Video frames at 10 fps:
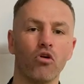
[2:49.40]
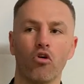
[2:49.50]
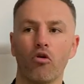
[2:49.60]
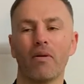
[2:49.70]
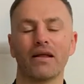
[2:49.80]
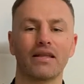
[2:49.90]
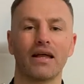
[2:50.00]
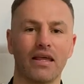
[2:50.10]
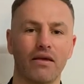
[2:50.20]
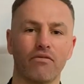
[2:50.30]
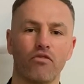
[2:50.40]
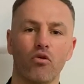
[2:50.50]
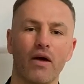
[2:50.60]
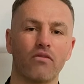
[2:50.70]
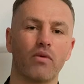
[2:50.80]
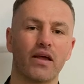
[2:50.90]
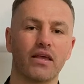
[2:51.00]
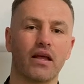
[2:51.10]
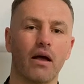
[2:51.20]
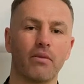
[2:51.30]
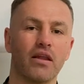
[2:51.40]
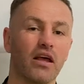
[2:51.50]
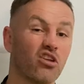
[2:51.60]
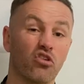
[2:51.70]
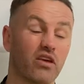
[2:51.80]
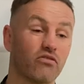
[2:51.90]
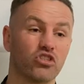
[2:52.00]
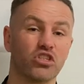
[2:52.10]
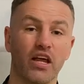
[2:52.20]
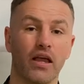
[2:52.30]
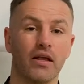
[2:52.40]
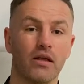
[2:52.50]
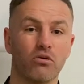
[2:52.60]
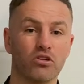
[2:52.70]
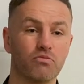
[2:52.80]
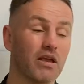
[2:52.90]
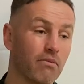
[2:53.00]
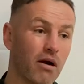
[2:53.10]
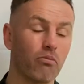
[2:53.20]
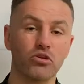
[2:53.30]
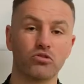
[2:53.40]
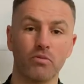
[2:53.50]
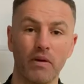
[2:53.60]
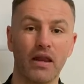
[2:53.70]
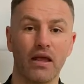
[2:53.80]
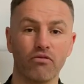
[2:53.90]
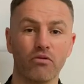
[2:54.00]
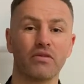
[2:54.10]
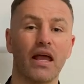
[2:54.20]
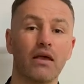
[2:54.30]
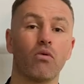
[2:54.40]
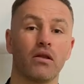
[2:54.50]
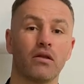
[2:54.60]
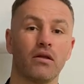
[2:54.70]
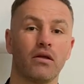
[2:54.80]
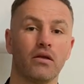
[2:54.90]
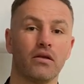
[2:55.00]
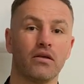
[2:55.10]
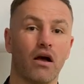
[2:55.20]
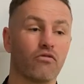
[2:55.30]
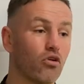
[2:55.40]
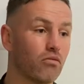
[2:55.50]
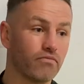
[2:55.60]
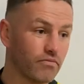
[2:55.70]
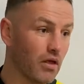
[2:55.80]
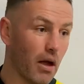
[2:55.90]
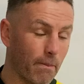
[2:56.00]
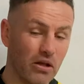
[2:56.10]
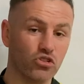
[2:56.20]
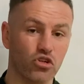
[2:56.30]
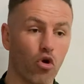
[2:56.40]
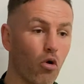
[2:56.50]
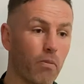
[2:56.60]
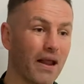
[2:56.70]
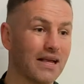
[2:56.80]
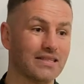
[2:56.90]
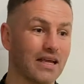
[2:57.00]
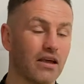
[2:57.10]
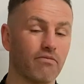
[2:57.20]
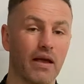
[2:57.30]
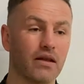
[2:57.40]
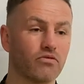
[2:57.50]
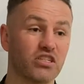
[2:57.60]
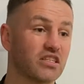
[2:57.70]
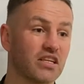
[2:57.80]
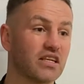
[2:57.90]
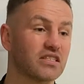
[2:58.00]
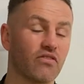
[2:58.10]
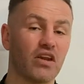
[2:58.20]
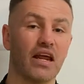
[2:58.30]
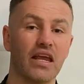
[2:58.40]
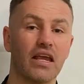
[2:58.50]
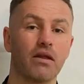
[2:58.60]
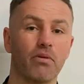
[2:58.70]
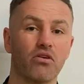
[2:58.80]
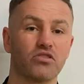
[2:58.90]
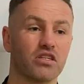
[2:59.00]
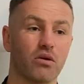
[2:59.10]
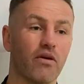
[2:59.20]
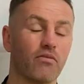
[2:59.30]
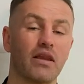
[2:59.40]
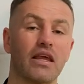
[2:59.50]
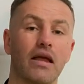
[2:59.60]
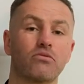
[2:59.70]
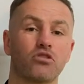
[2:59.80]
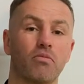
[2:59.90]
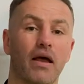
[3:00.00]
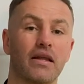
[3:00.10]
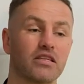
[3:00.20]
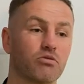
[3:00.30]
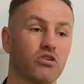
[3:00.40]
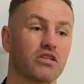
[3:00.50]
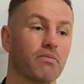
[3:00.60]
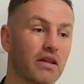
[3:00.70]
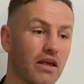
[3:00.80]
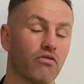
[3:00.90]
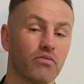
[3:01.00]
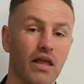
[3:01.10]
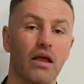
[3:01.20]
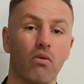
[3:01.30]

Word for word: or back down the M4, whatever way you're coming, not give a shit. Whereas me and my boys who've been here from day one, I've got a bunch of core players there that made 16, 17, 18 appearances, however many games we played. That's because they've been there from day